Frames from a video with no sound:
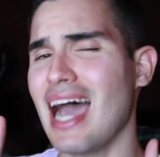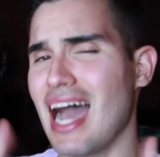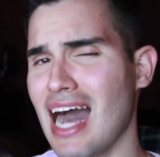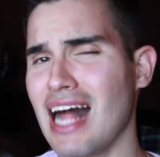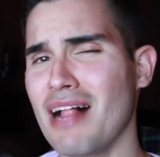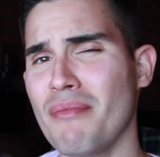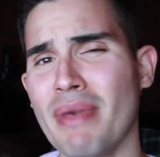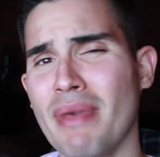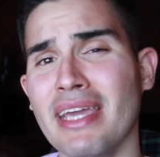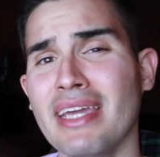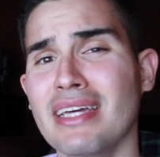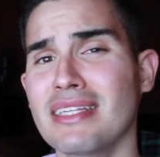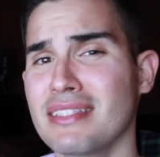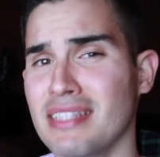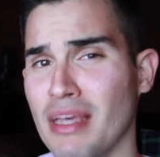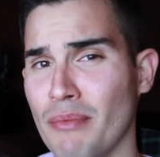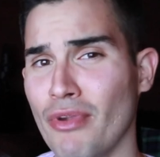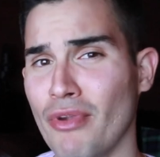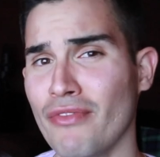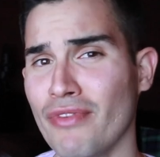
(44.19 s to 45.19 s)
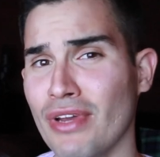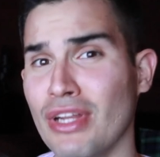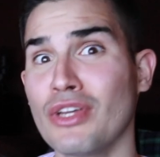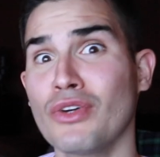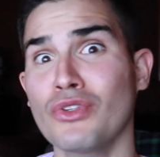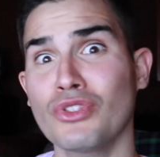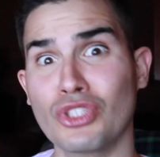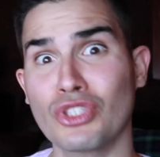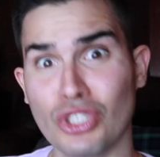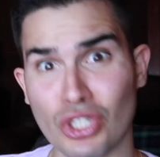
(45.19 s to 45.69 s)
I'll make a separate
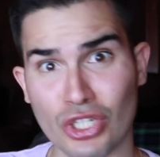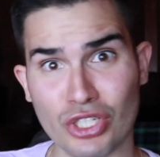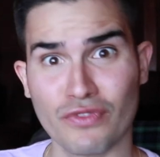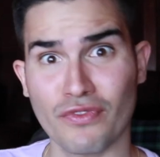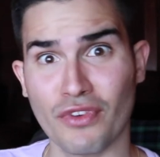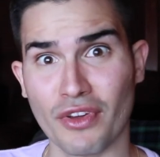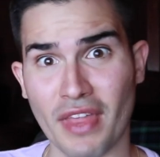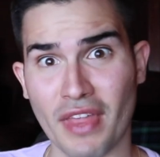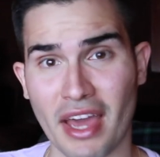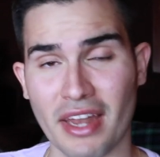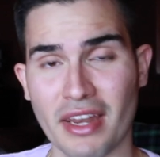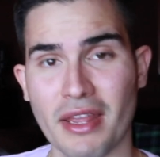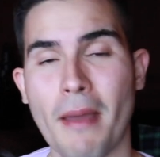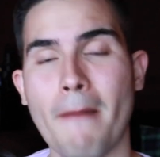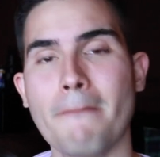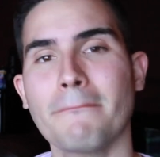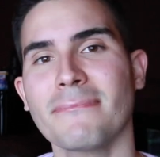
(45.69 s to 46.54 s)
video just for that.